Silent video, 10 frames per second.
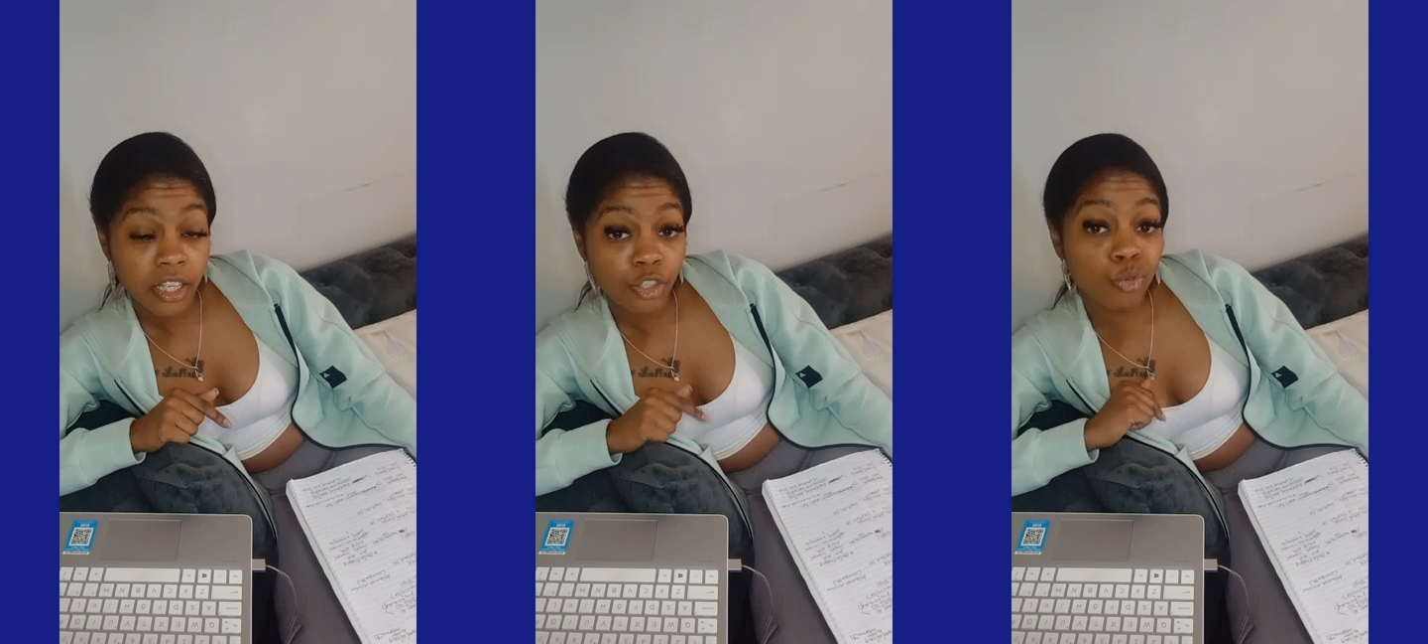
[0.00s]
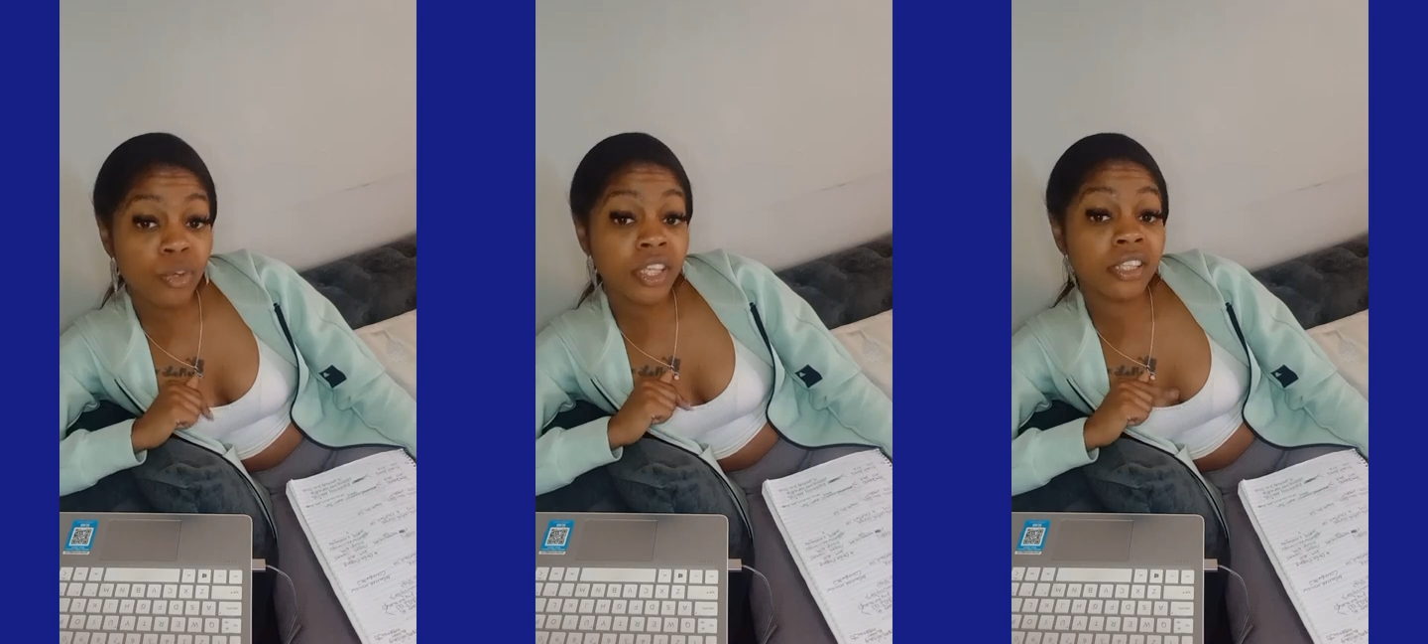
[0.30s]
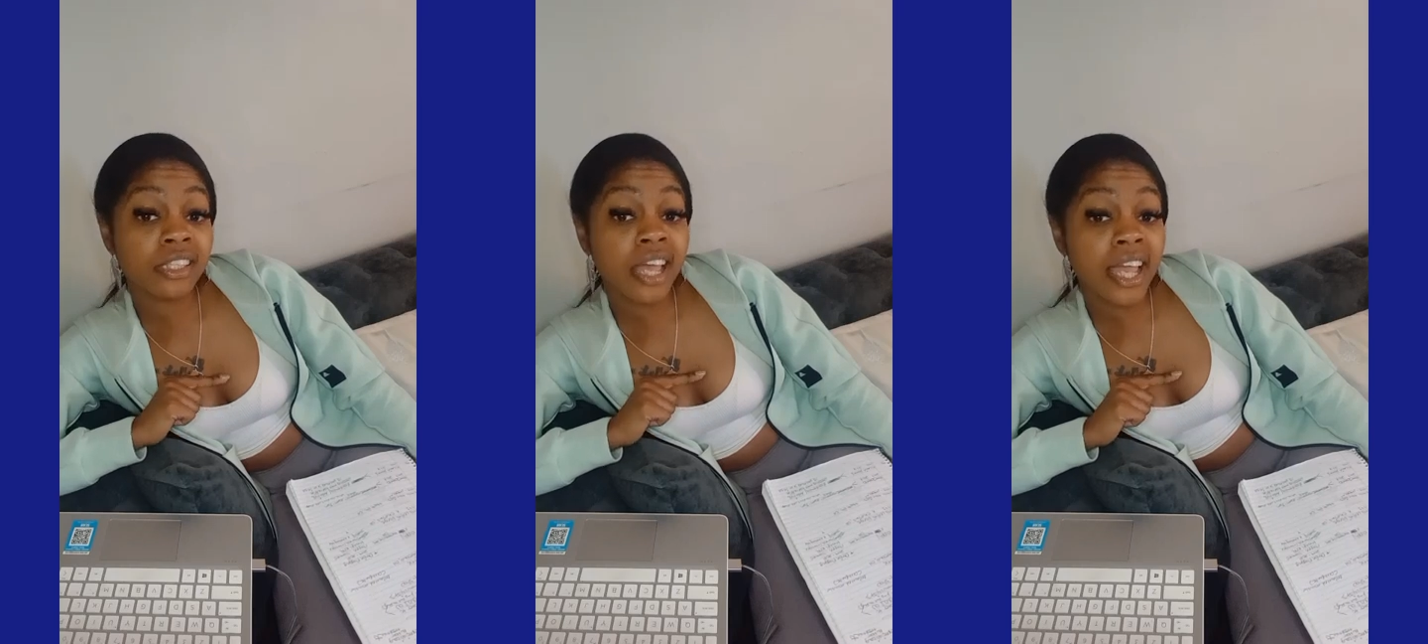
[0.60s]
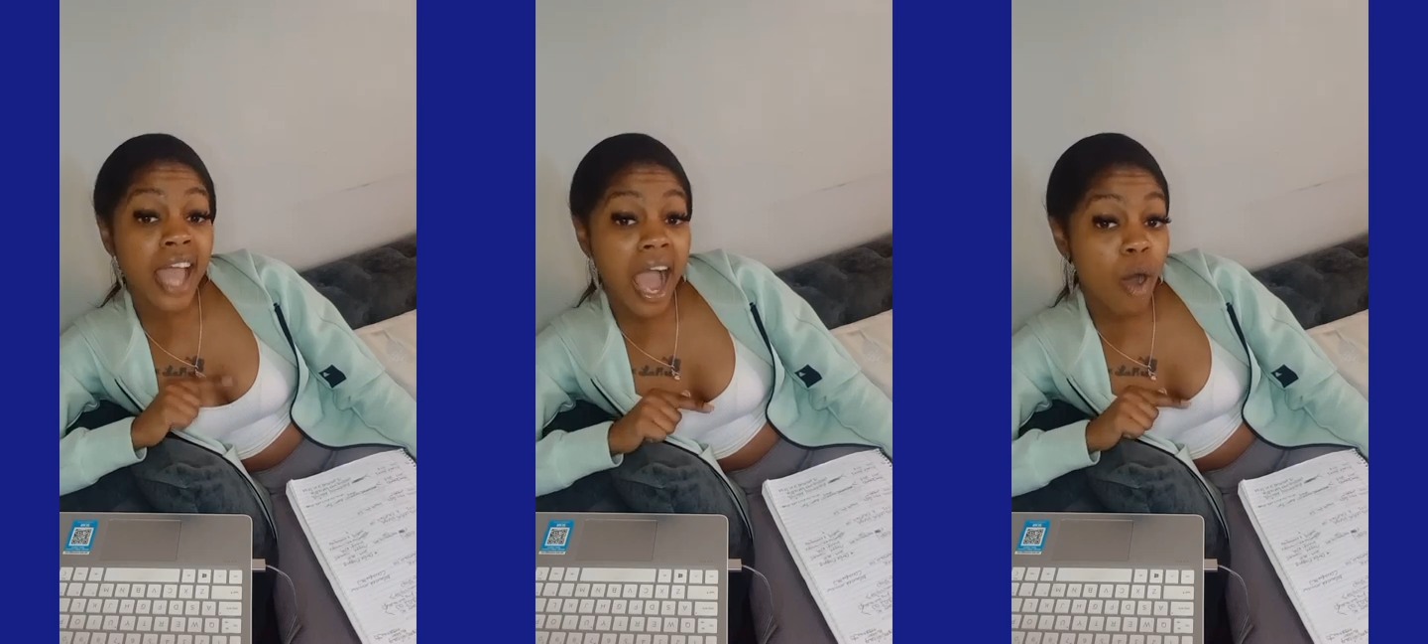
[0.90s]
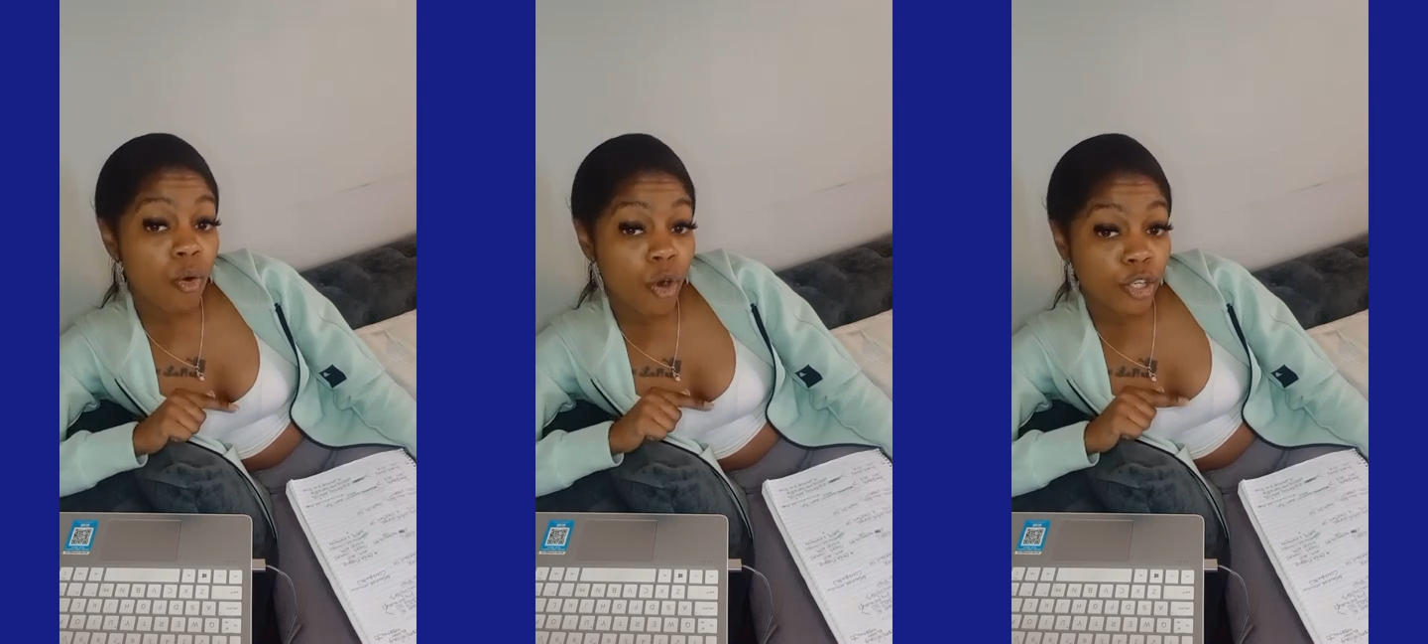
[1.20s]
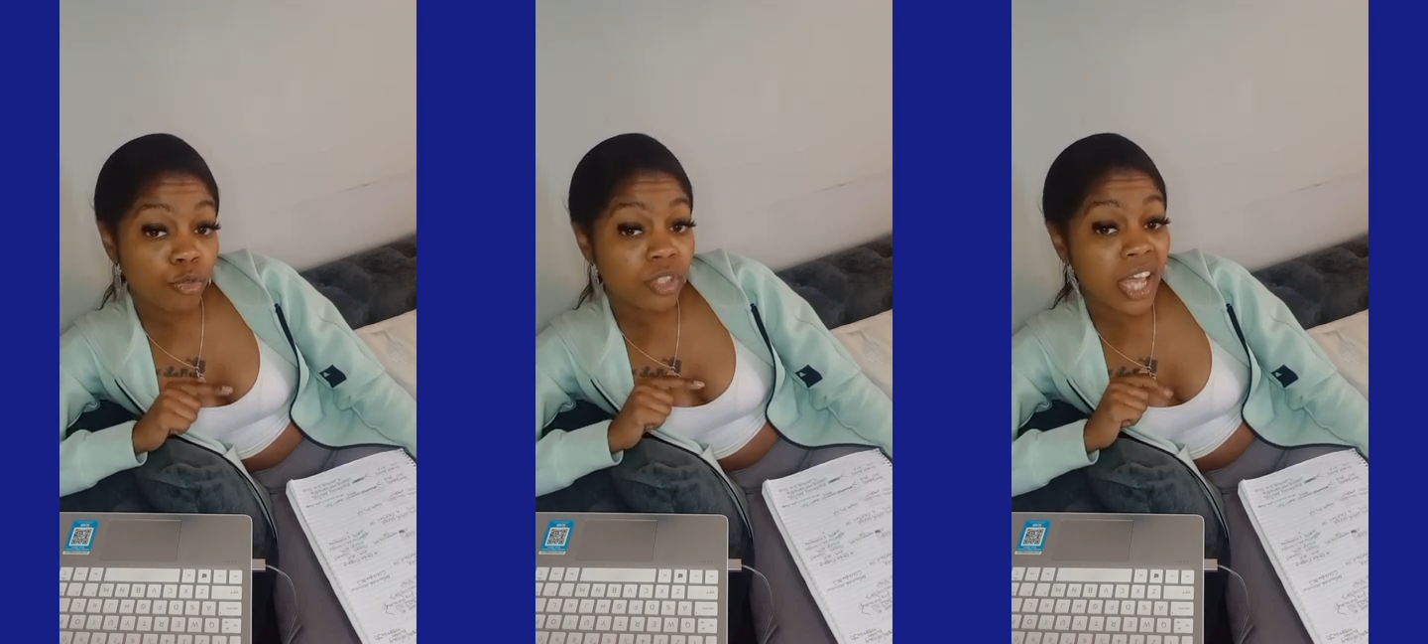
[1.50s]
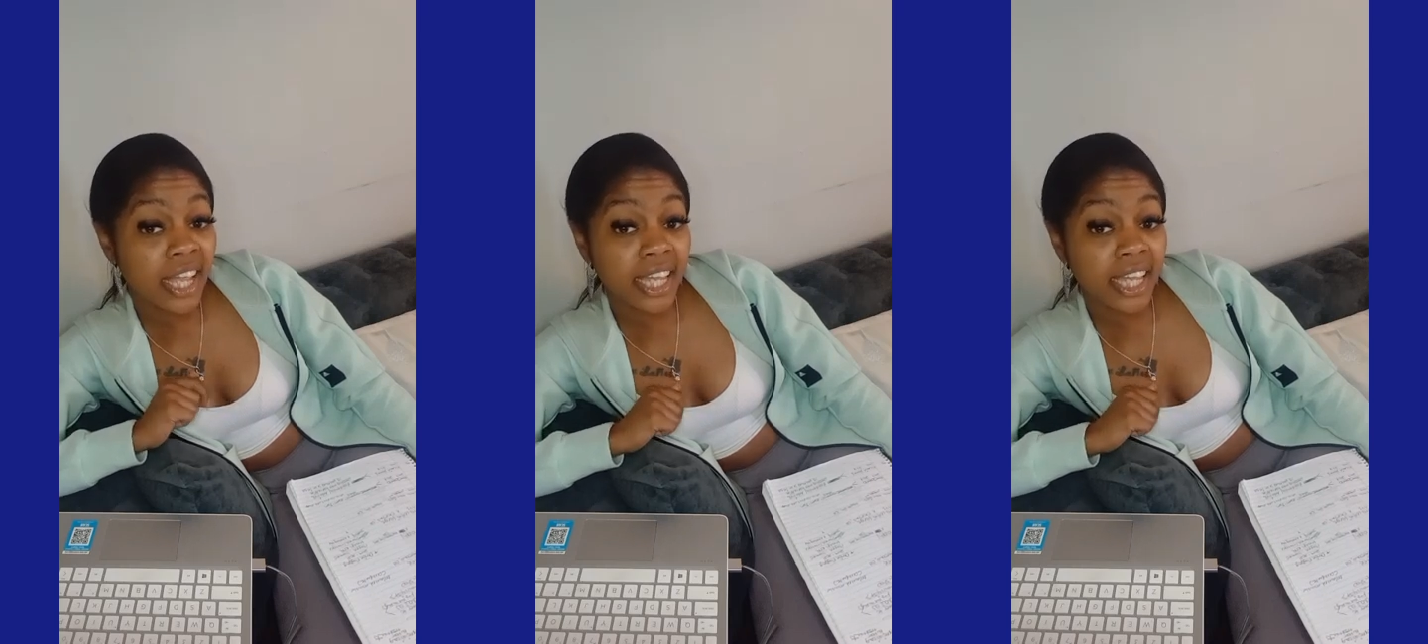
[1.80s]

You either stay out or you stay